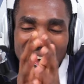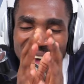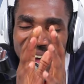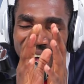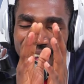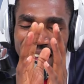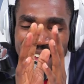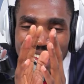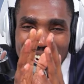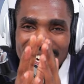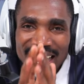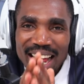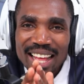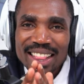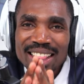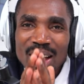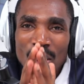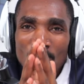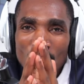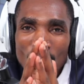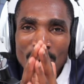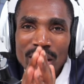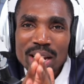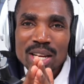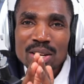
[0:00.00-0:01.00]
I rather
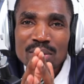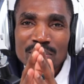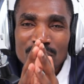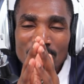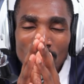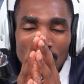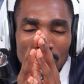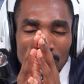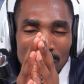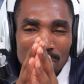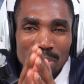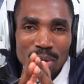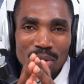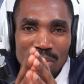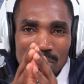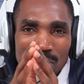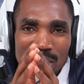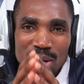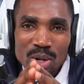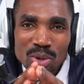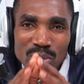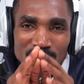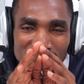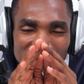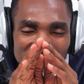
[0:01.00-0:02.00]
wait for people of
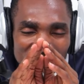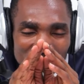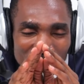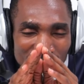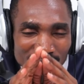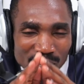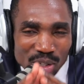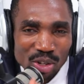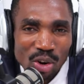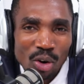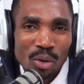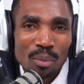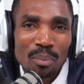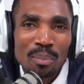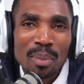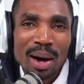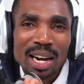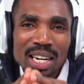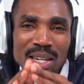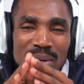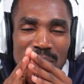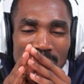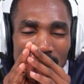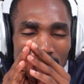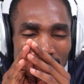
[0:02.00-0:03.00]
Meru to give me job,
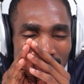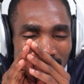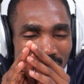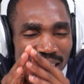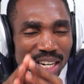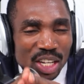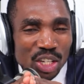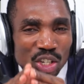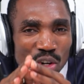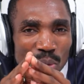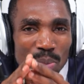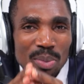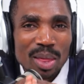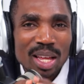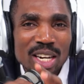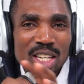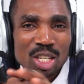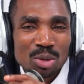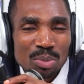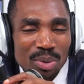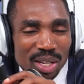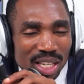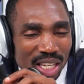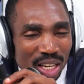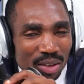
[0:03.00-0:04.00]
but any job that
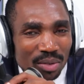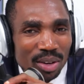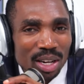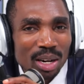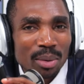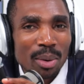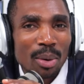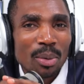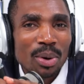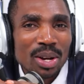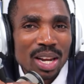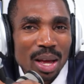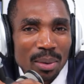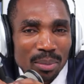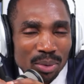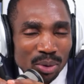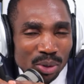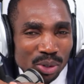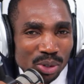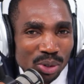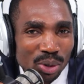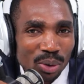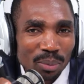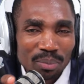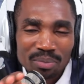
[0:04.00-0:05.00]
is being given by William
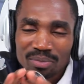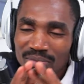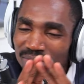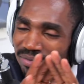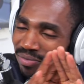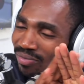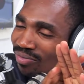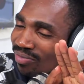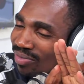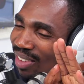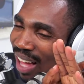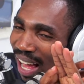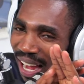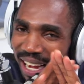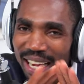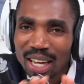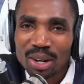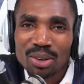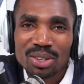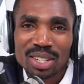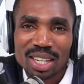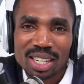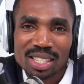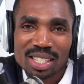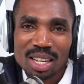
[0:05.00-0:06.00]
Ruto, I
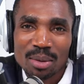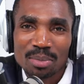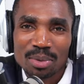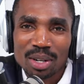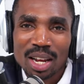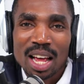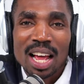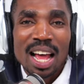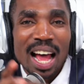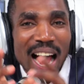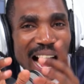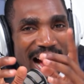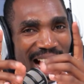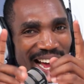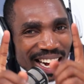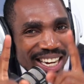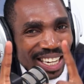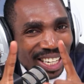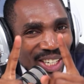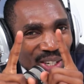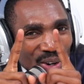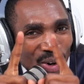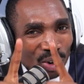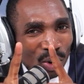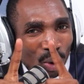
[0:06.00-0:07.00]
cannot accept. I
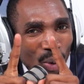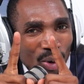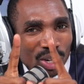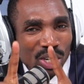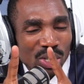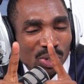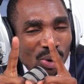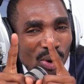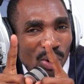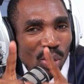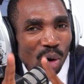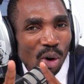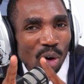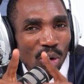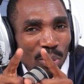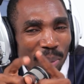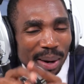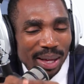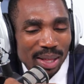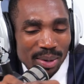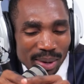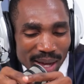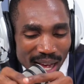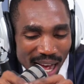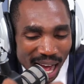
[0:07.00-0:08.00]
really don't know what is going on, by
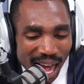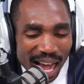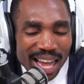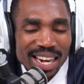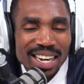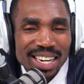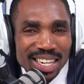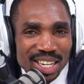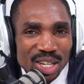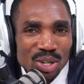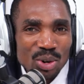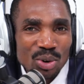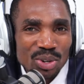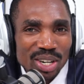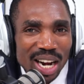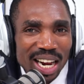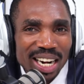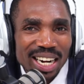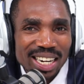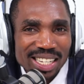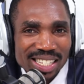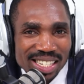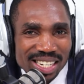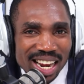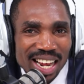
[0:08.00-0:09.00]
the way. I really don't
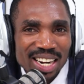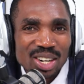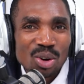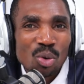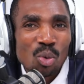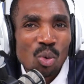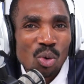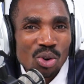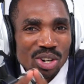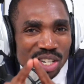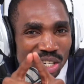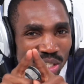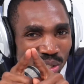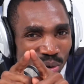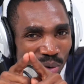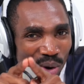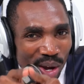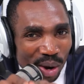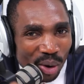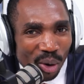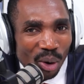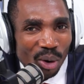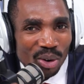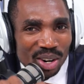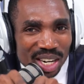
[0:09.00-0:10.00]
understand what is
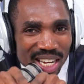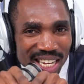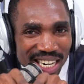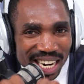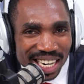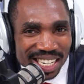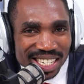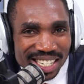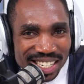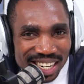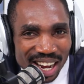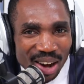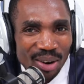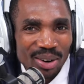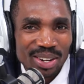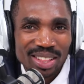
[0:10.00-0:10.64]
going on right now